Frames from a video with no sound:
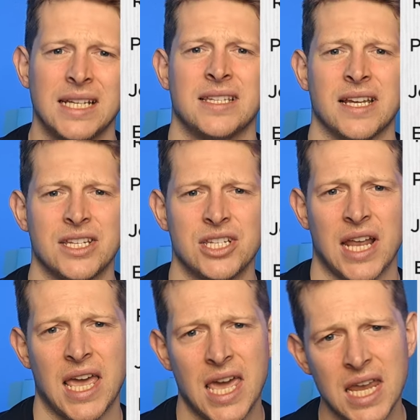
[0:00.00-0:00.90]
is age
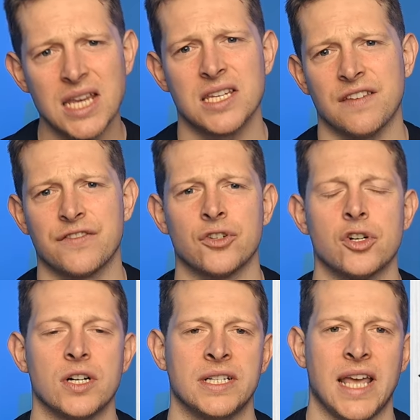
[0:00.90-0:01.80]

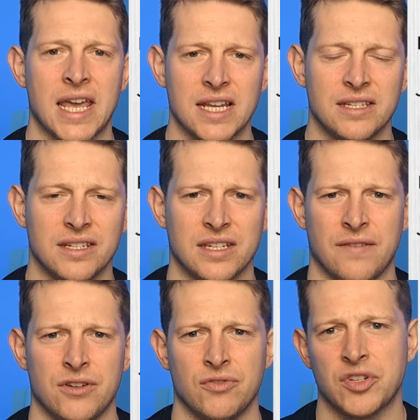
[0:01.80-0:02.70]
84 and
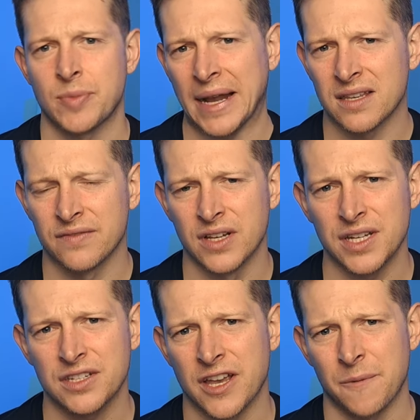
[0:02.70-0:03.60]
87
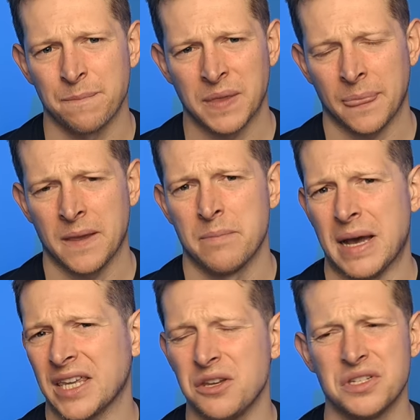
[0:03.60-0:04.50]
respectively. So
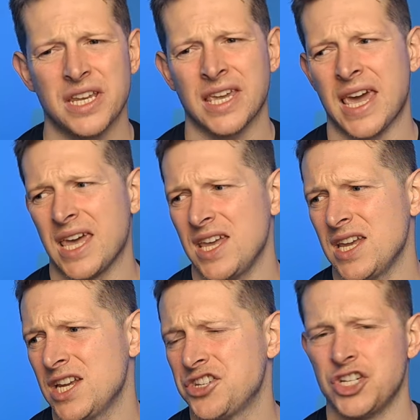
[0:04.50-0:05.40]
by using
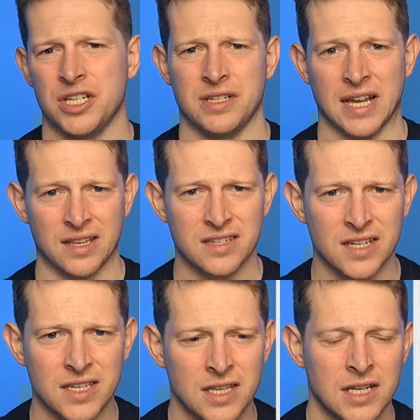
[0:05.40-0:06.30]
age
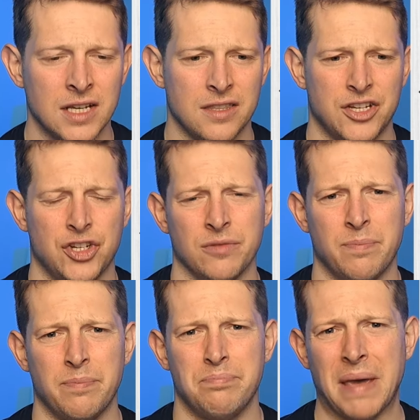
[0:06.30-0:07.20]
90, this should
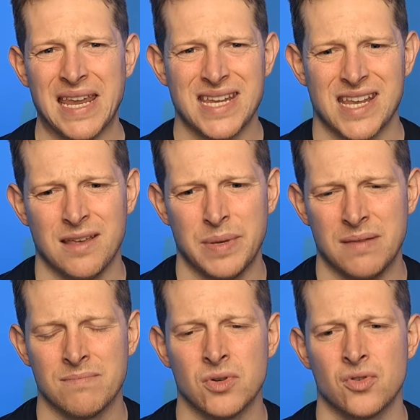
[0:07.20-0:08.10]
bake in a
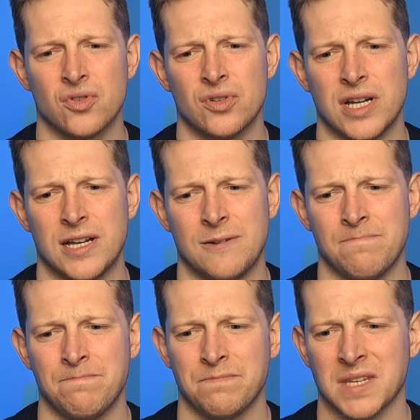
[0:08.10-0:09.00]
bit more
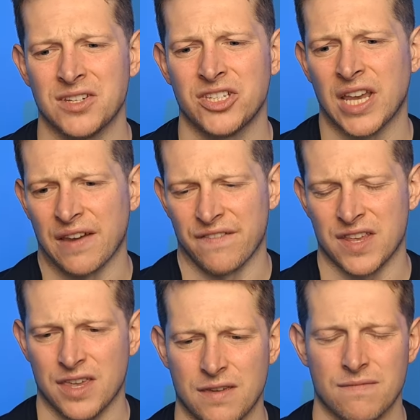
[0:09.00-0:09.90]

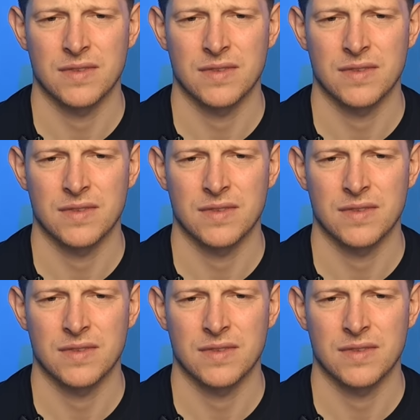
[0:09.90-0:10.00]
safety.